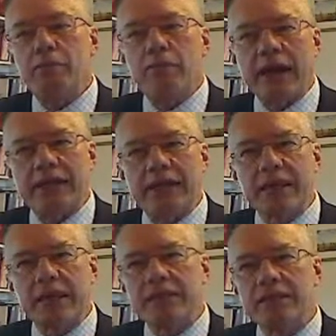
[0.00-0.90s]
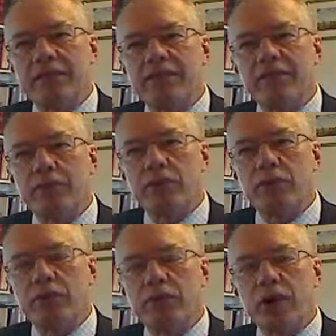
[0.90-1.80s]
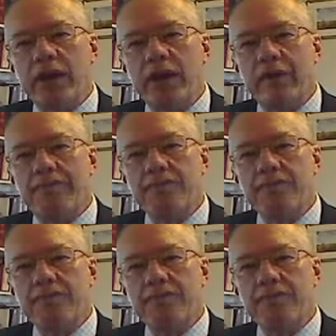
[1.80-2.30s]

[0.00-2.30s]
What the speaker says: practicalities of report writing,